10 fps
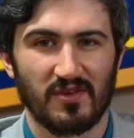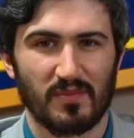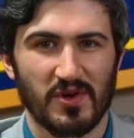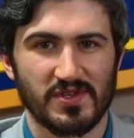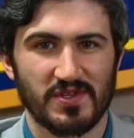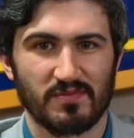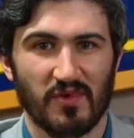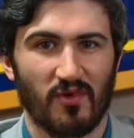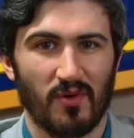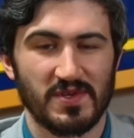person's
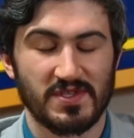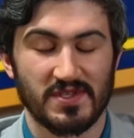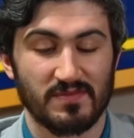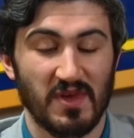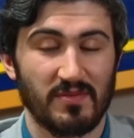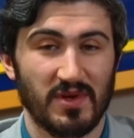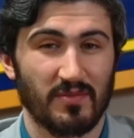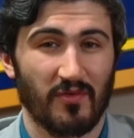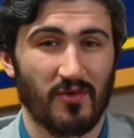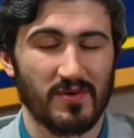performance. This may have been a
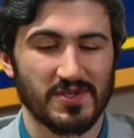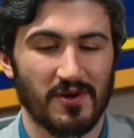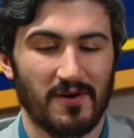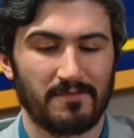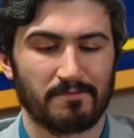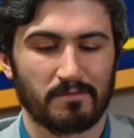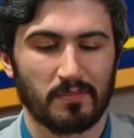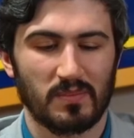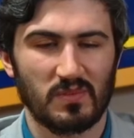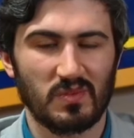performance call.
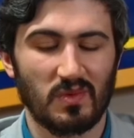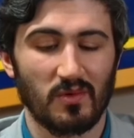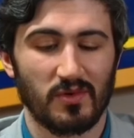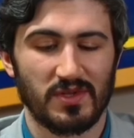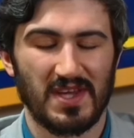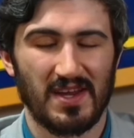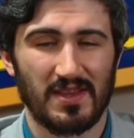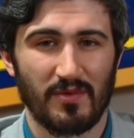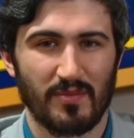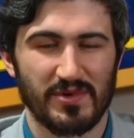With the data
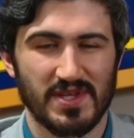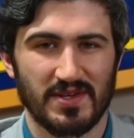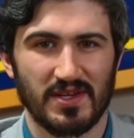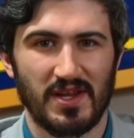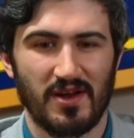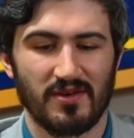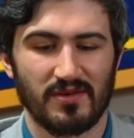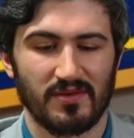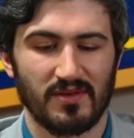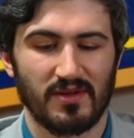that were presented here,
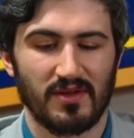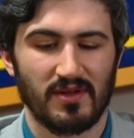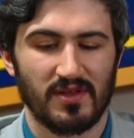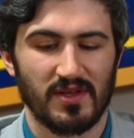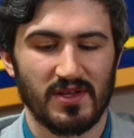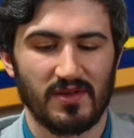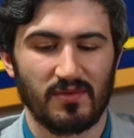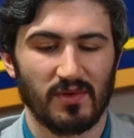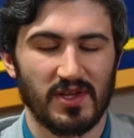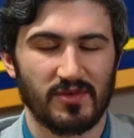
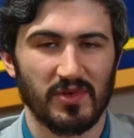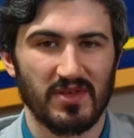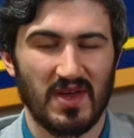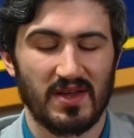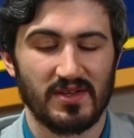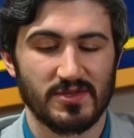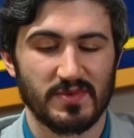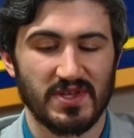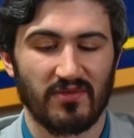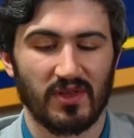we're led to believe that is
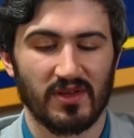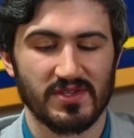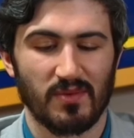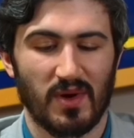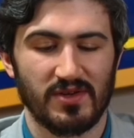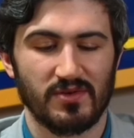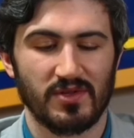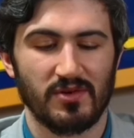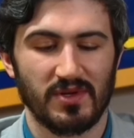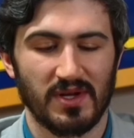specifically because he wanted to
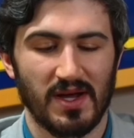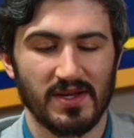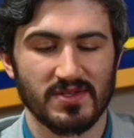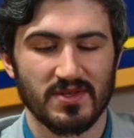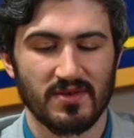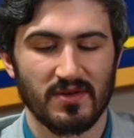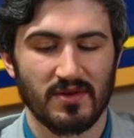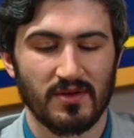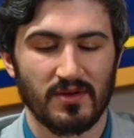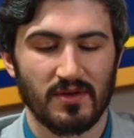unionize.
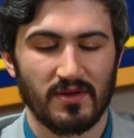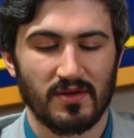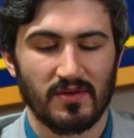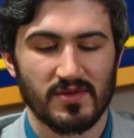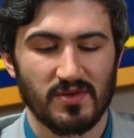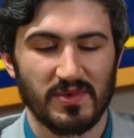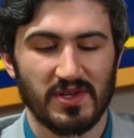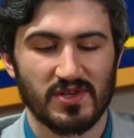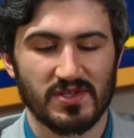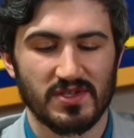So it'll be
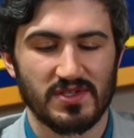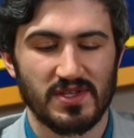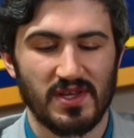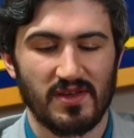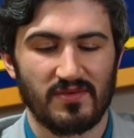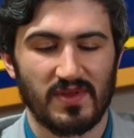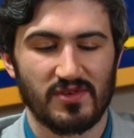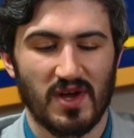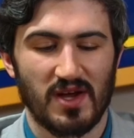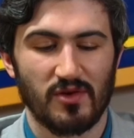interesting to see if they
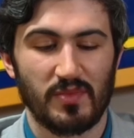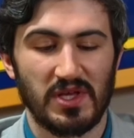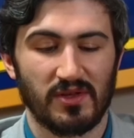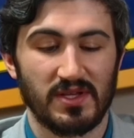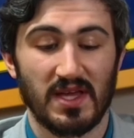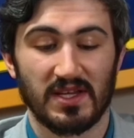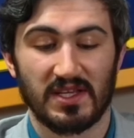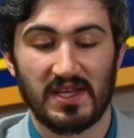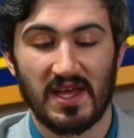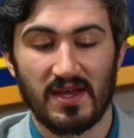try to appeal it yet
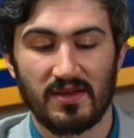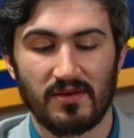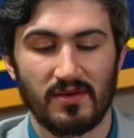again.